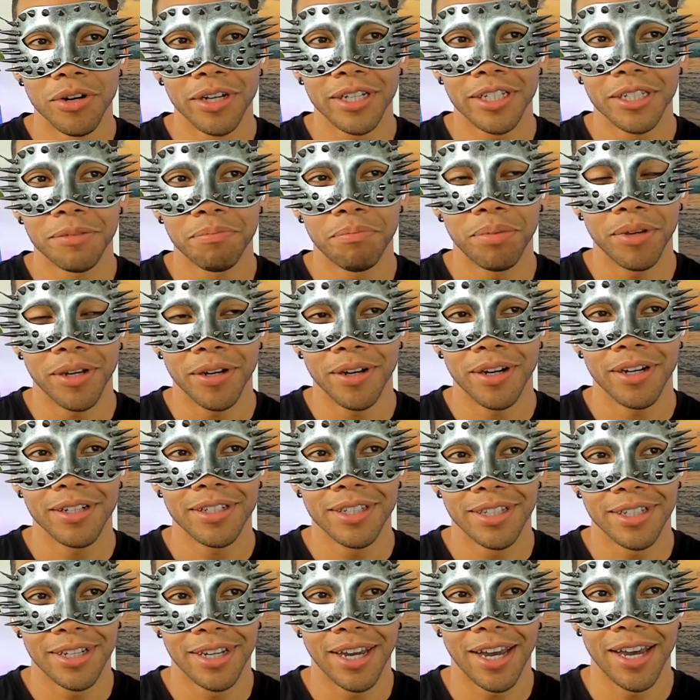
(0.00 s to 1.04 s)

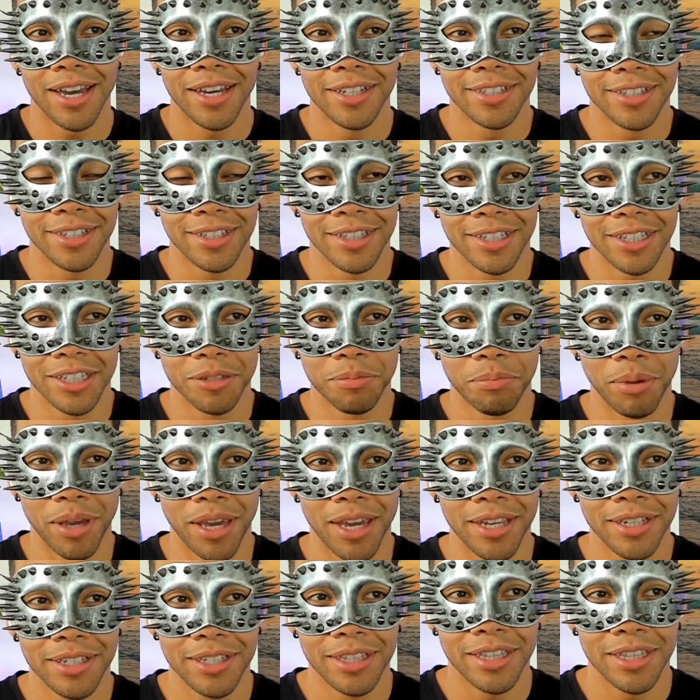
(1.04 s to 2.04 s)
experienced the guy is in the space,